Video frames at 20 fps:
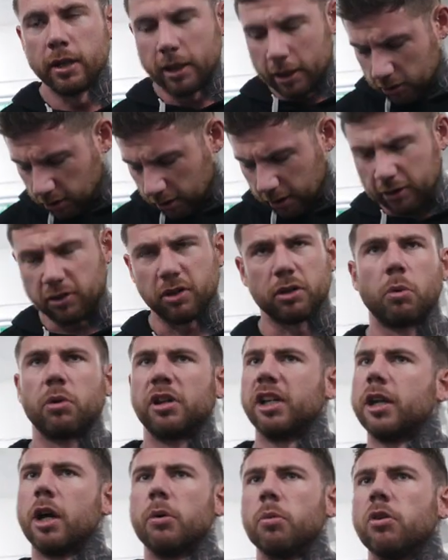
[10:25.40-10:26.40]
This is the one
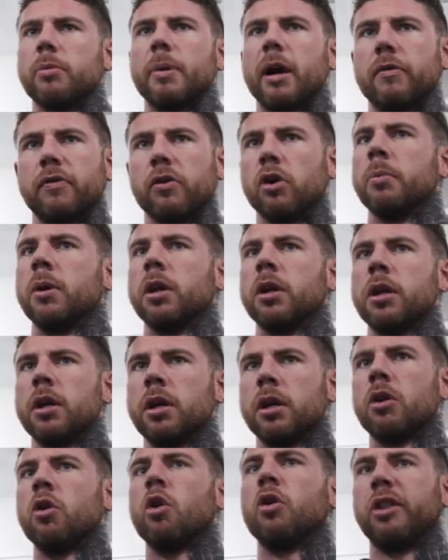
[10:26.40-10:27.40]
you don't worry about form on.
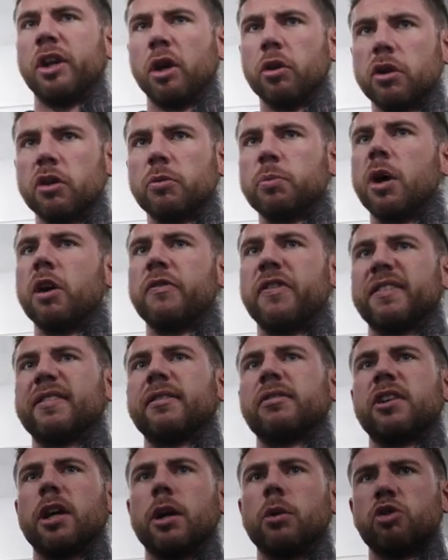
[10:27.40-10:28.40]
Well, the other is perfect
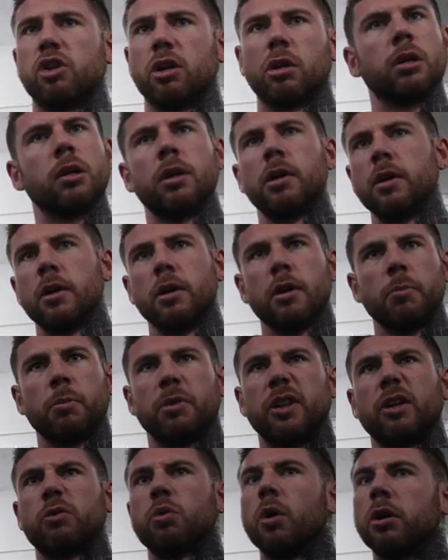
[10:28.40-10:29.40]
execution.
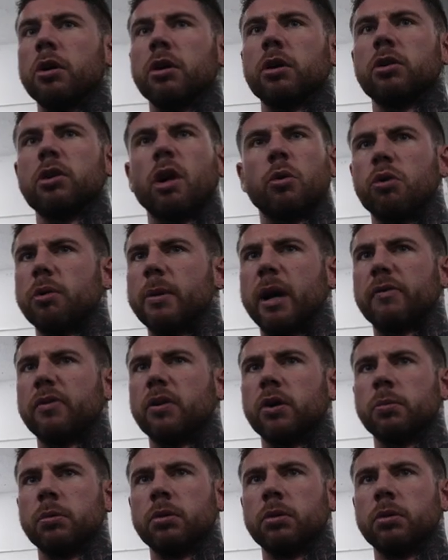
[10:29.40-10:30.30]
This one, don't worry about form.